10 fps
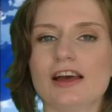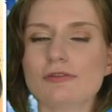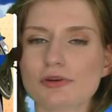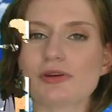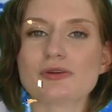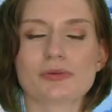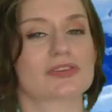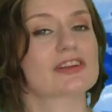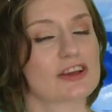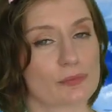If you're
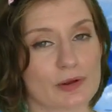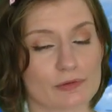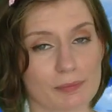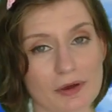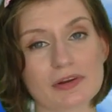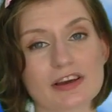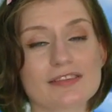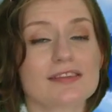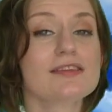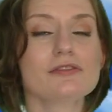interested, Expelled from
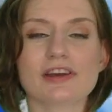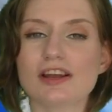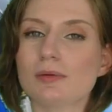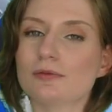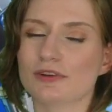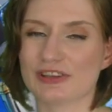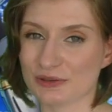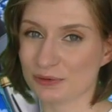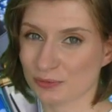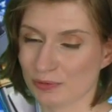Paradise is available for
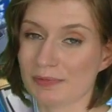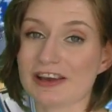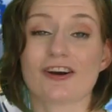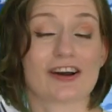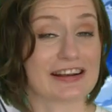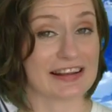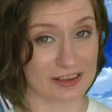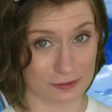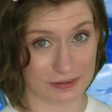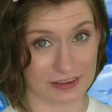legal streaming on
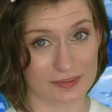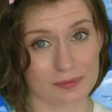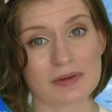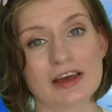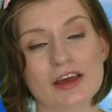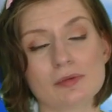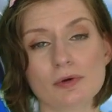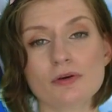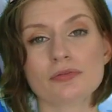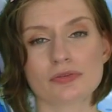Netflix, in
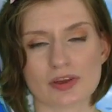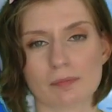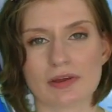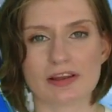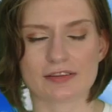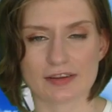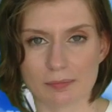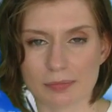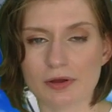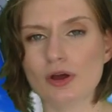both sub and dub.
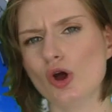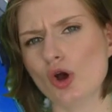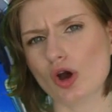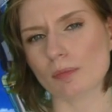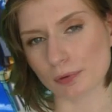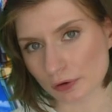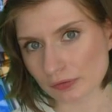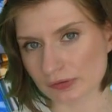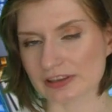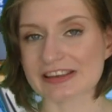
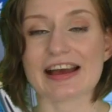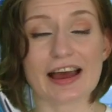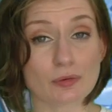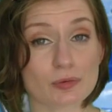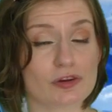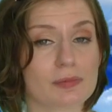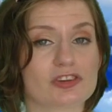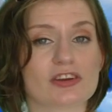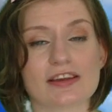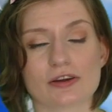Personally, I would recommend
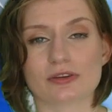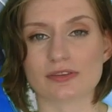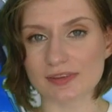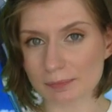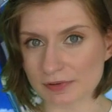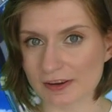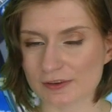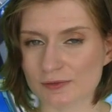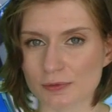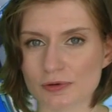checking out the
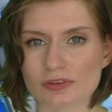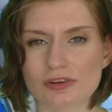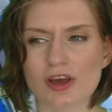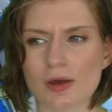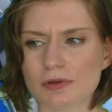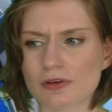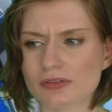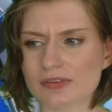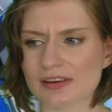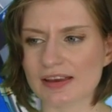subtitled version
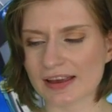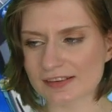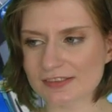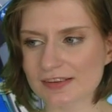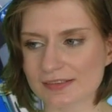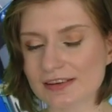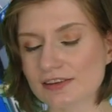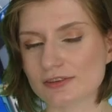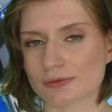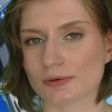because Angela's
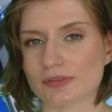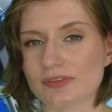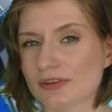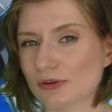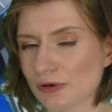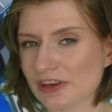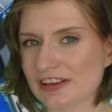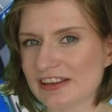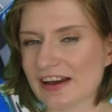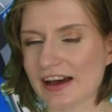English voice is
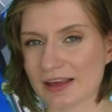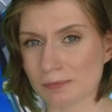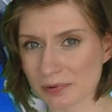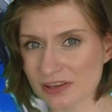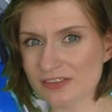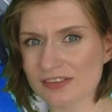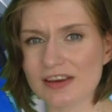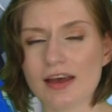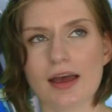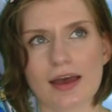annoyingly high-pitched
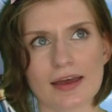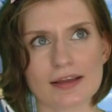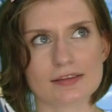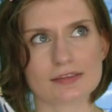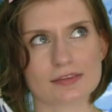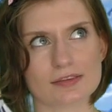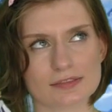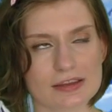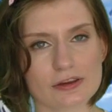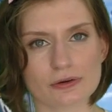and
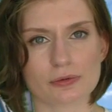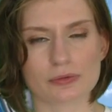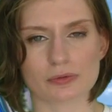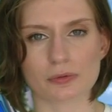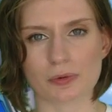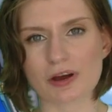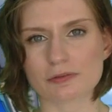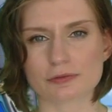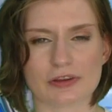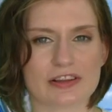Dingo's
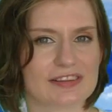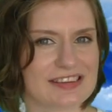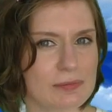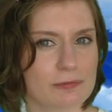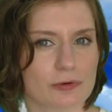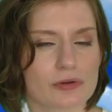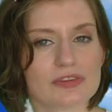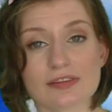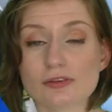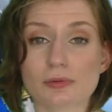rough and deep voice
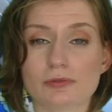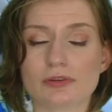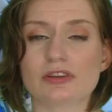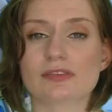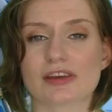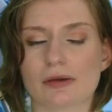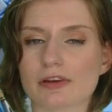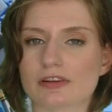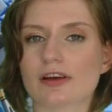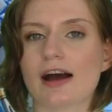doesn't quite fit his
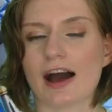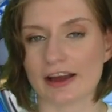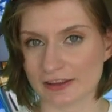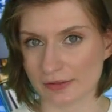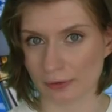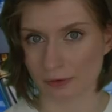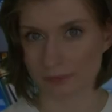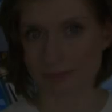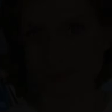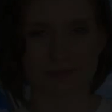character either.
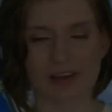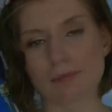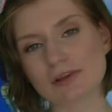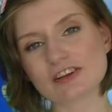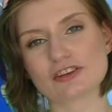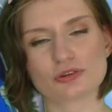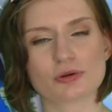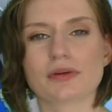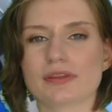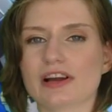I'm not yet sure
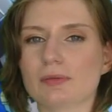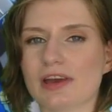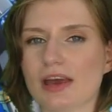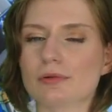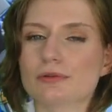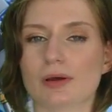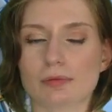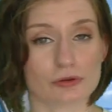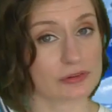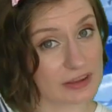whether I'll be able to
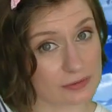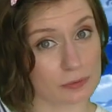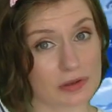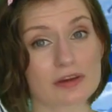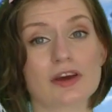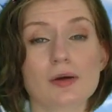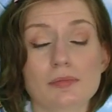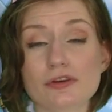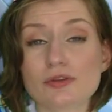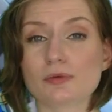upload next week
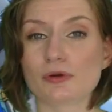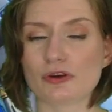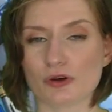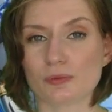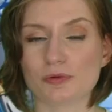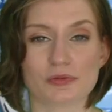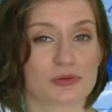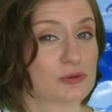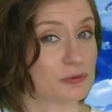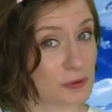because I'm going home to
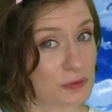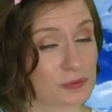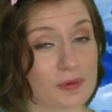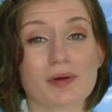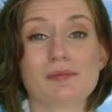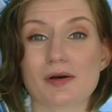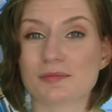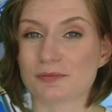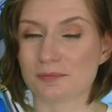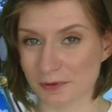visit the folks for my
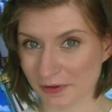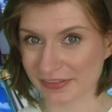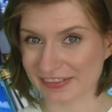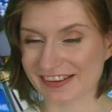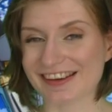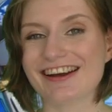mom's birthday.